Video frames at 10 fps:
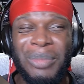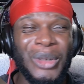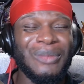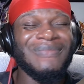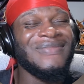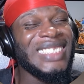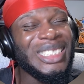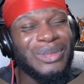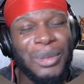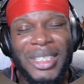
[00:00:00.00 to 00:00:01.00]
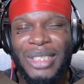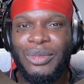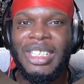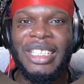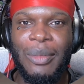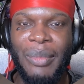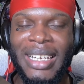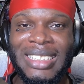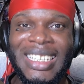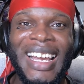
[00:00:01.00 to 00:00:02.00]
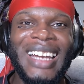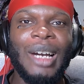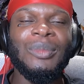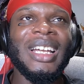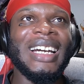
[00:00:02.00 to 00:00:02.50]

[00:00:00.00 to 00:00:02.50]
but it wasn't really a menace. And I'm